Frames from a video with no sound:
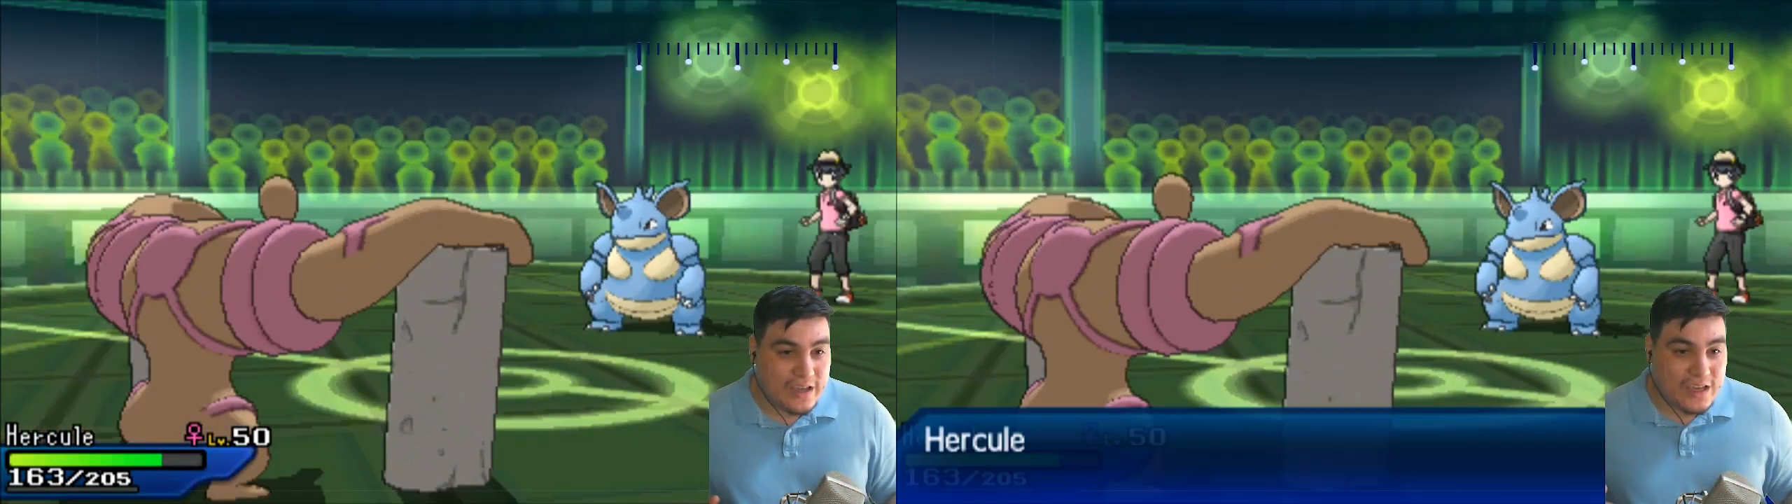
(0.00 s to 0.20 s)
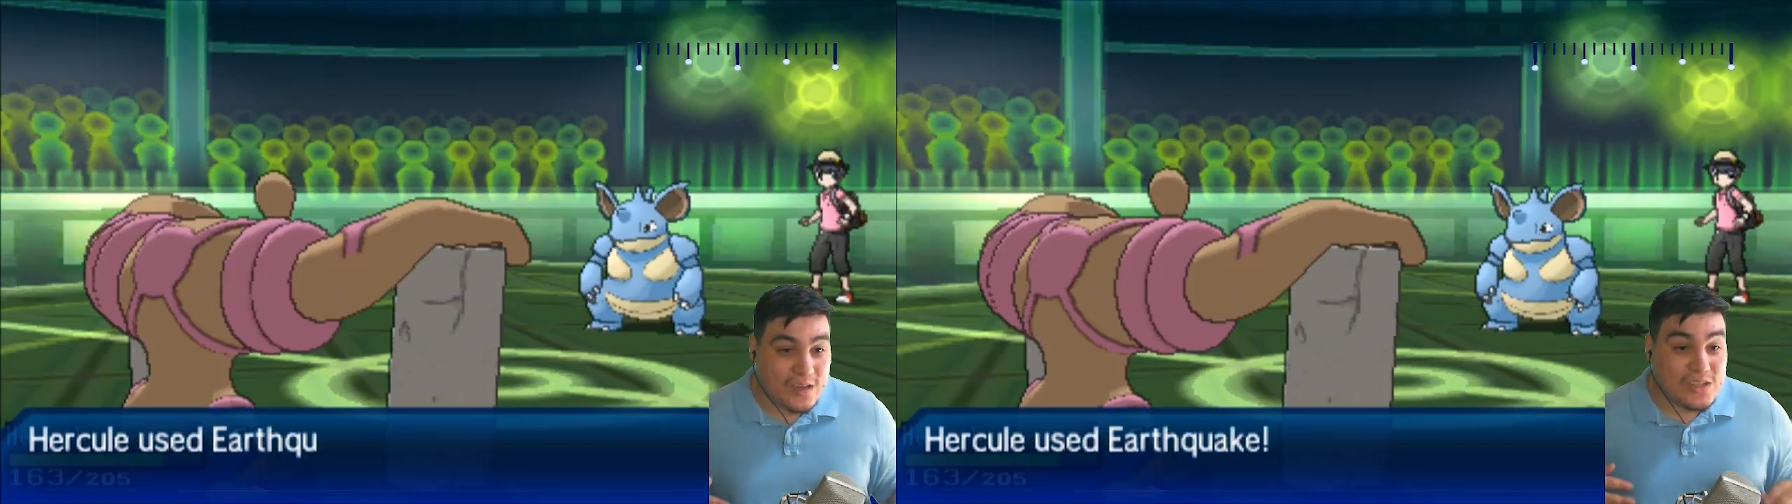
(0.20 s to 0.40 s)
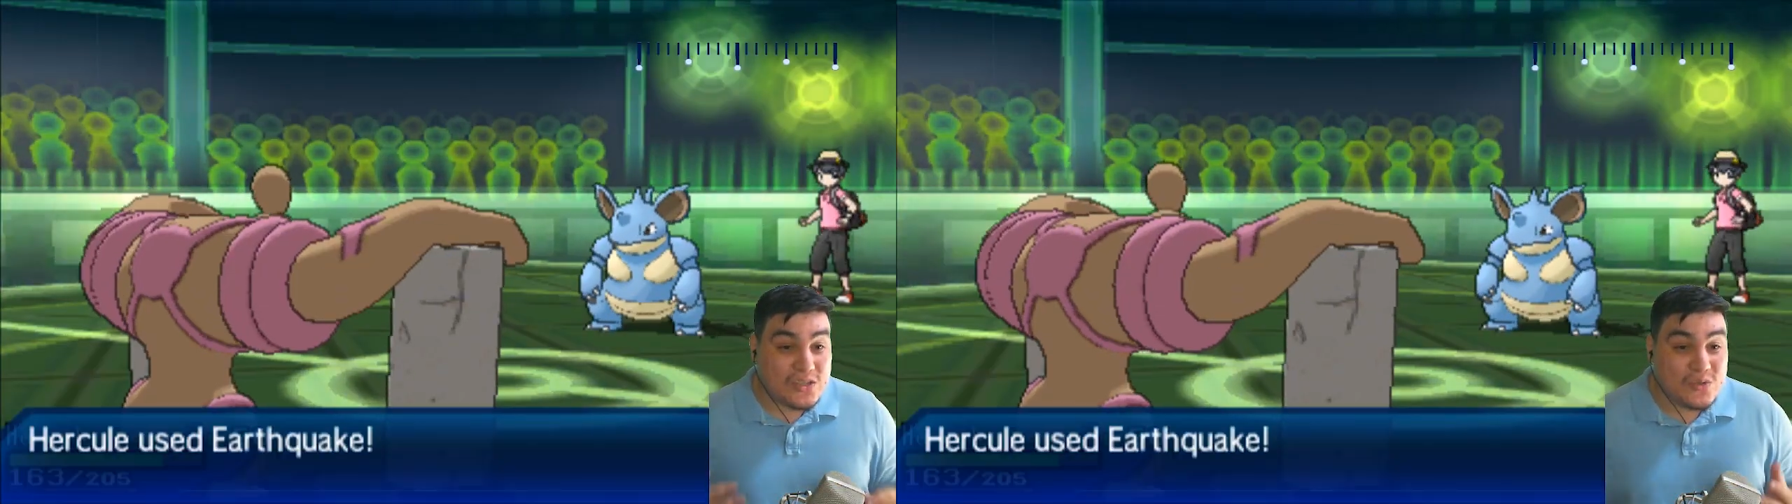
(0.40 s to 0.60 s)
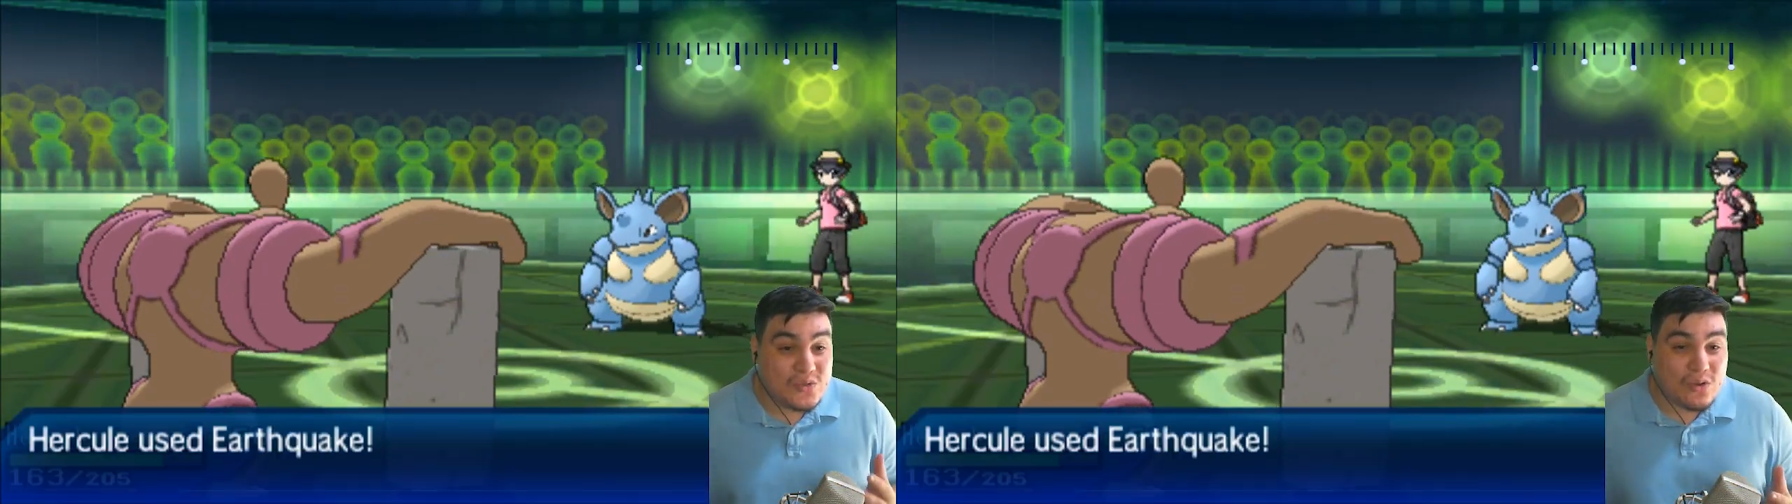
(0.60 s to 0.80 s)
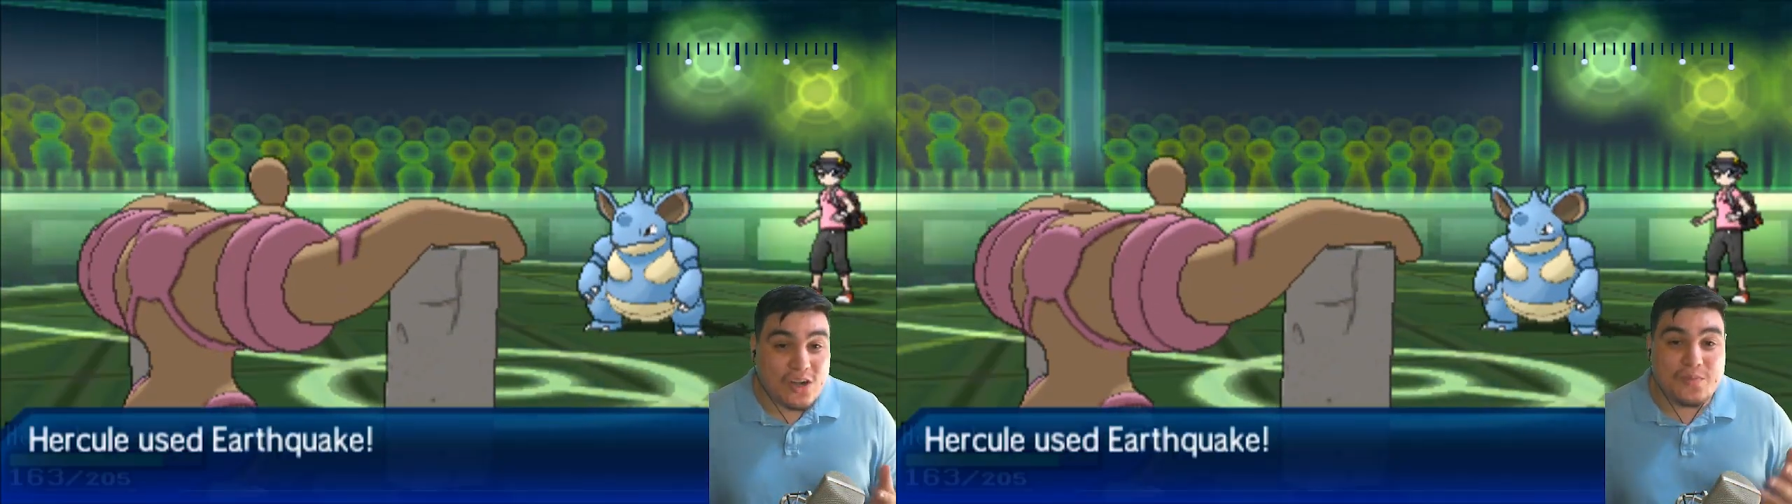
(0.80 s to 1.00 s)
hit me too,
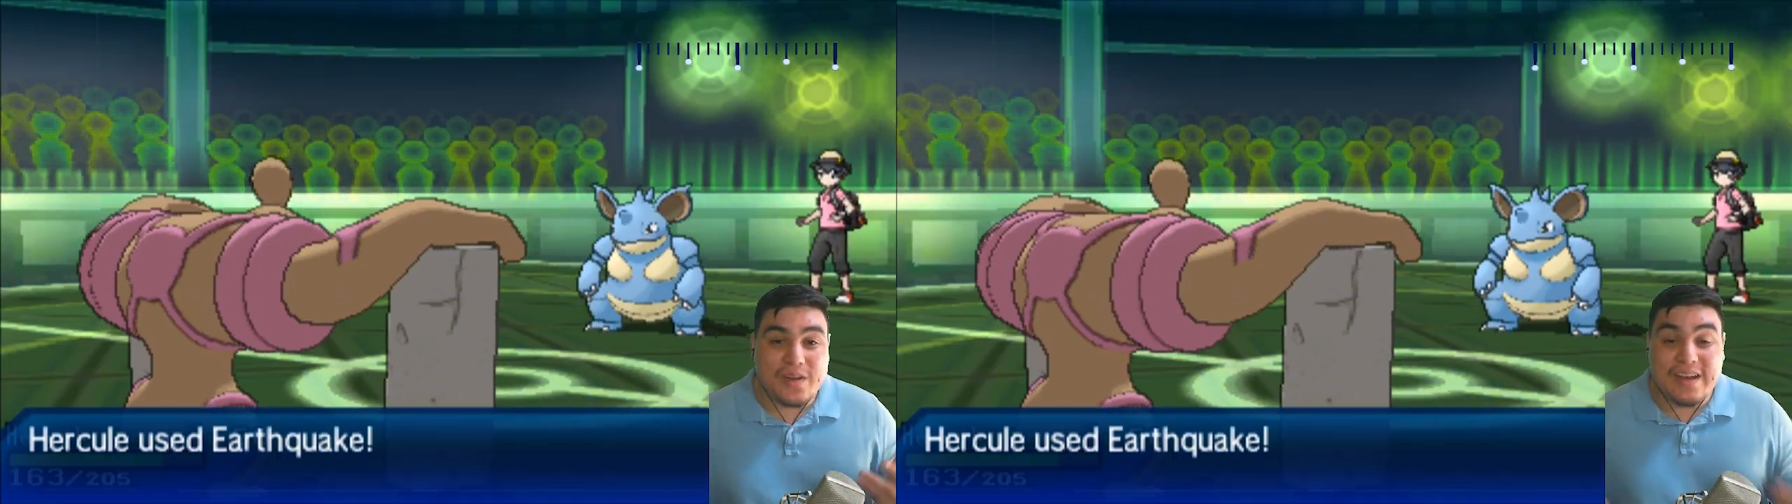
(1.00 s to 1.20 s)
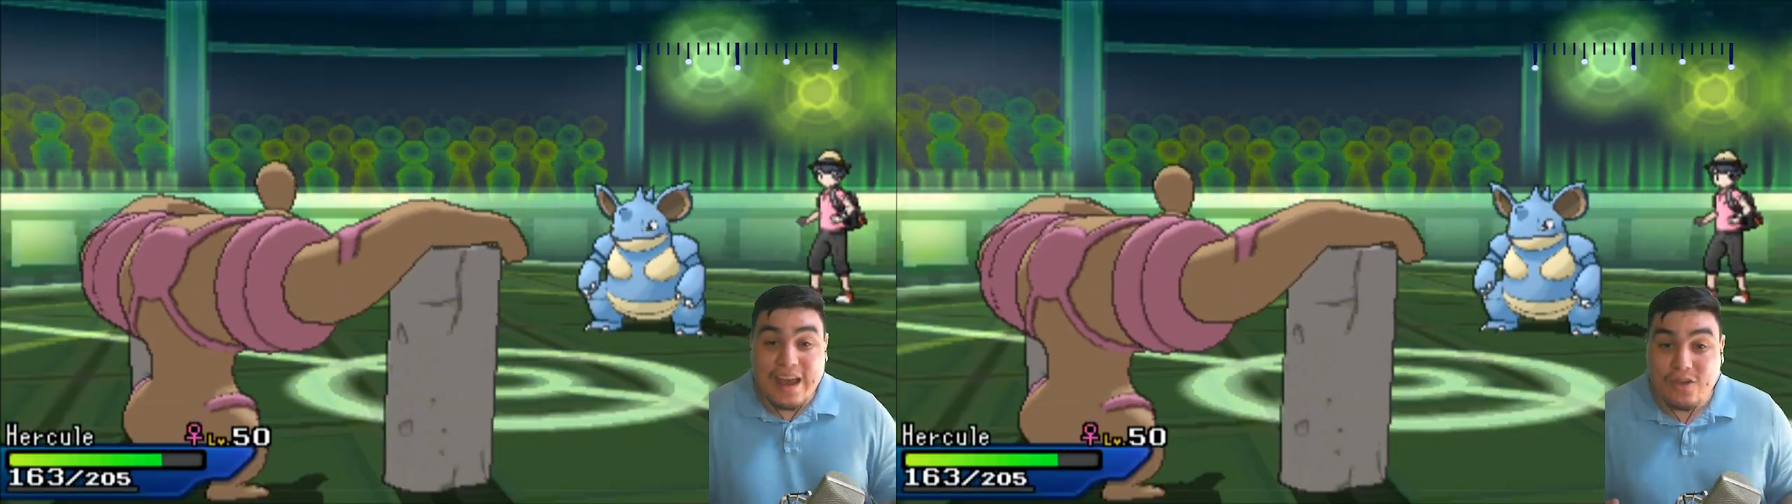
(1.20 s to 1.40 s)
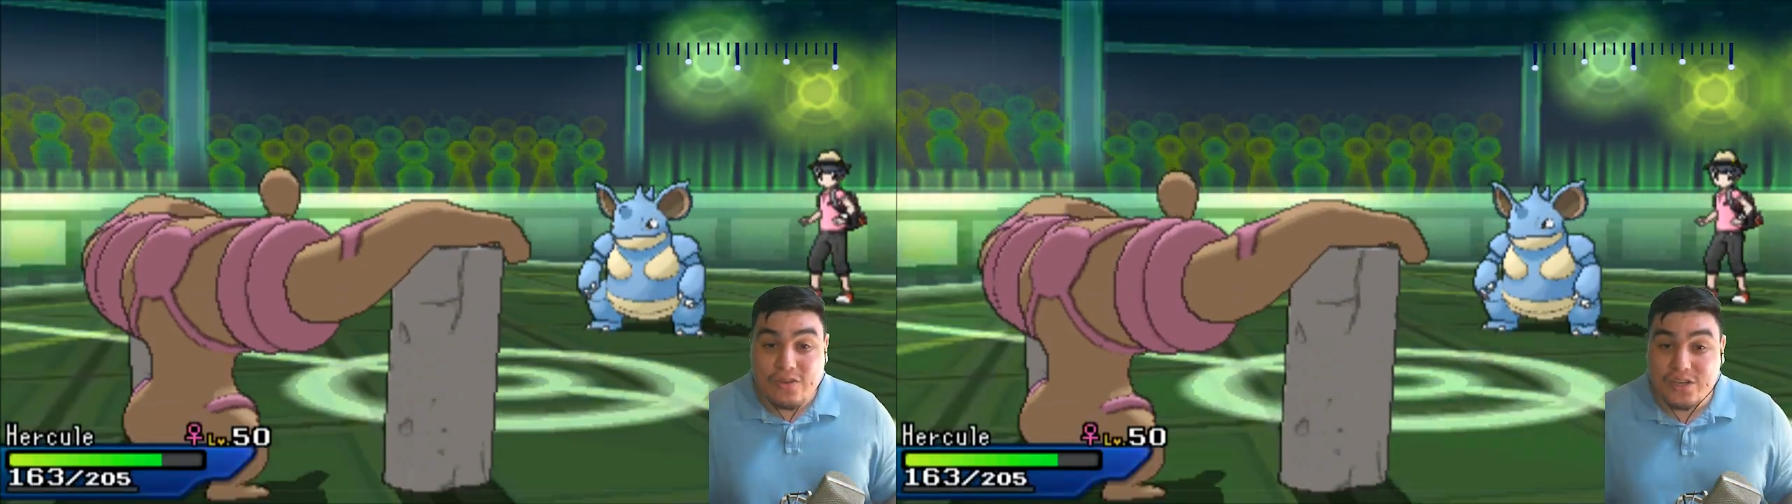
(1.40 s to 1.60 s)
too hard. But now